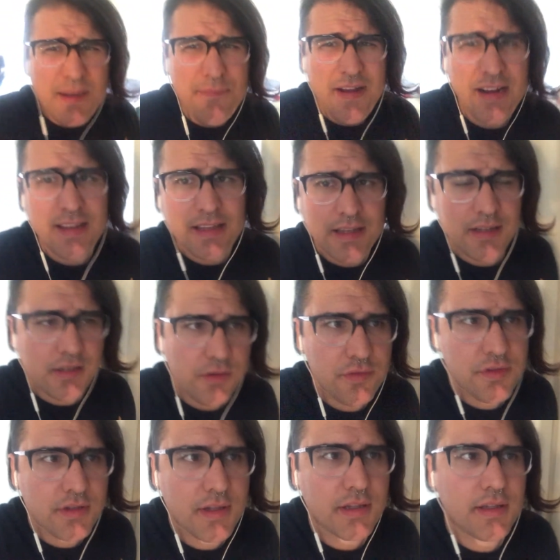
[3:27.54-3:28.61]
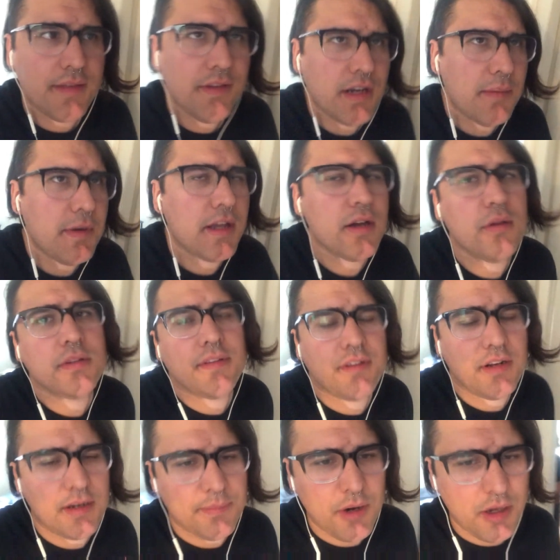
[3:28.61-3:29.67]
I'm finally getting used to like living on my own, living
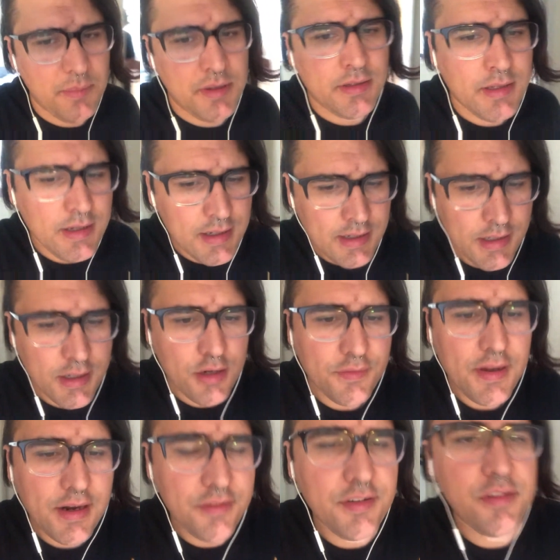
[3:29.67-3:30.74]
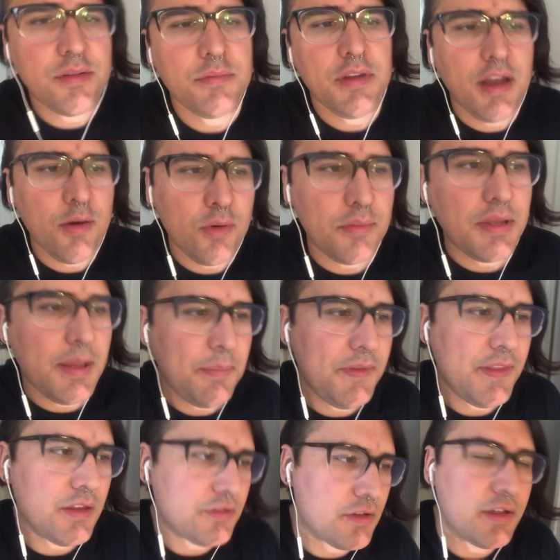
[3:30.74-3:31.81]
in an apartment. You know, I've got a system down where I'm keeping
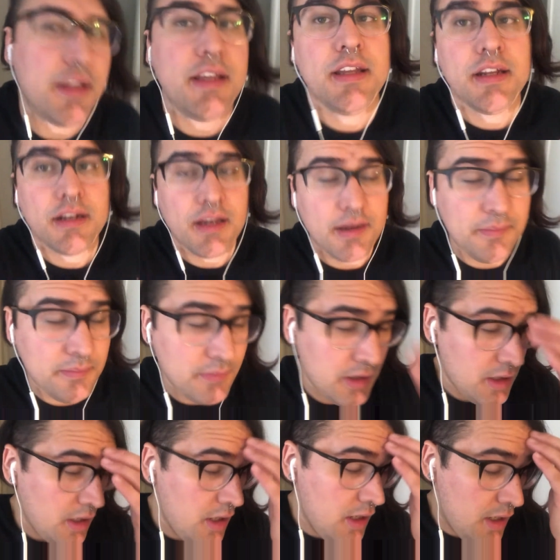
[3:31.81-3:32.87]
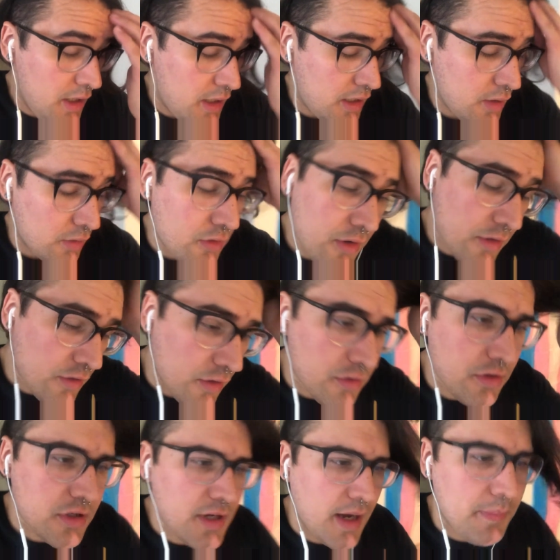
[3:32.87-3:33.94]
things clean and I'm, you know, going
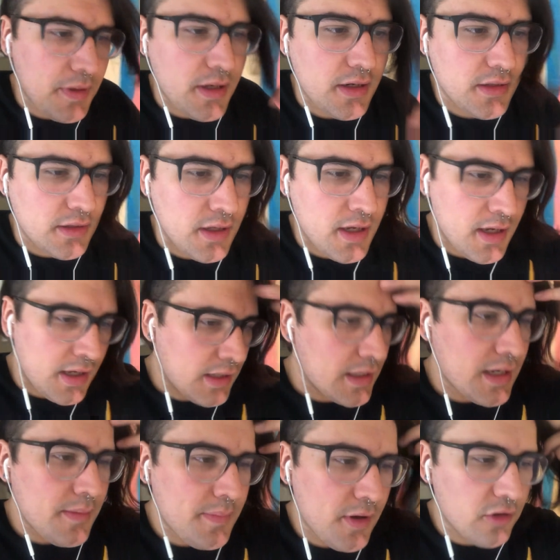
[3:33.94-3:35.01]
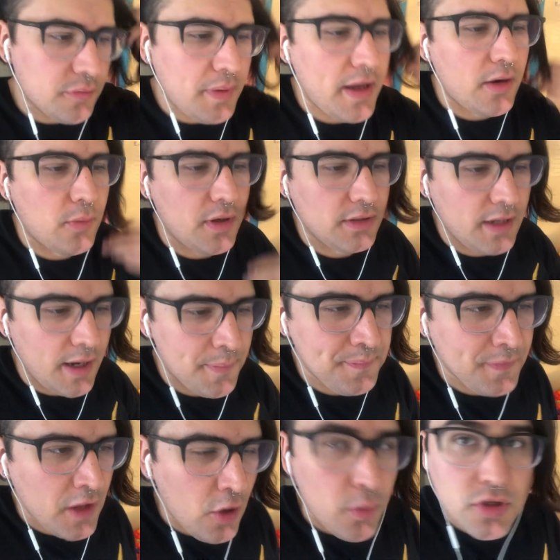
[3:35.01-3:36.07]
grocery shopping and getting bills paid and whatnot,
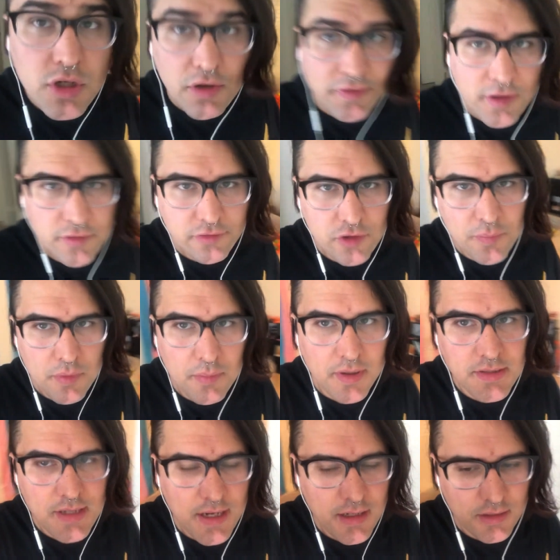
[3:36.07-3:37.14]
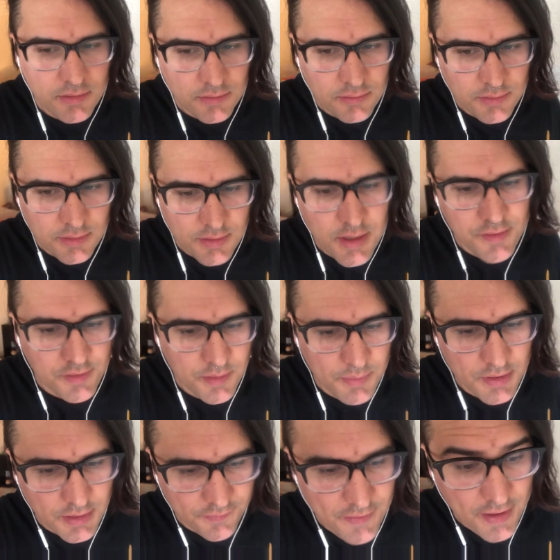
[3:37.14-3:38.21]
which all sounds super mundane and easy,
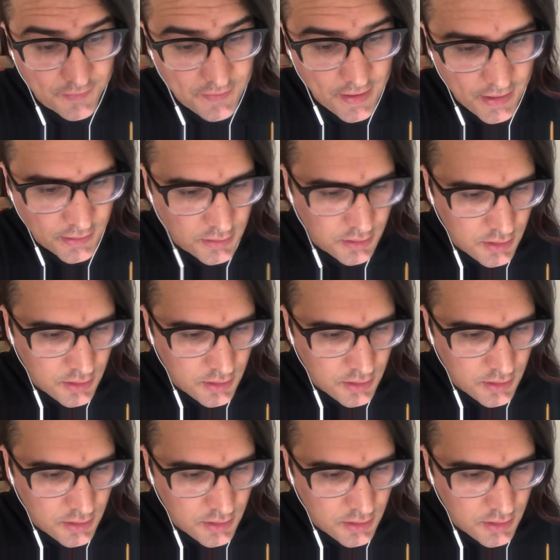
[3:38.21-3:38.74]
but the fact that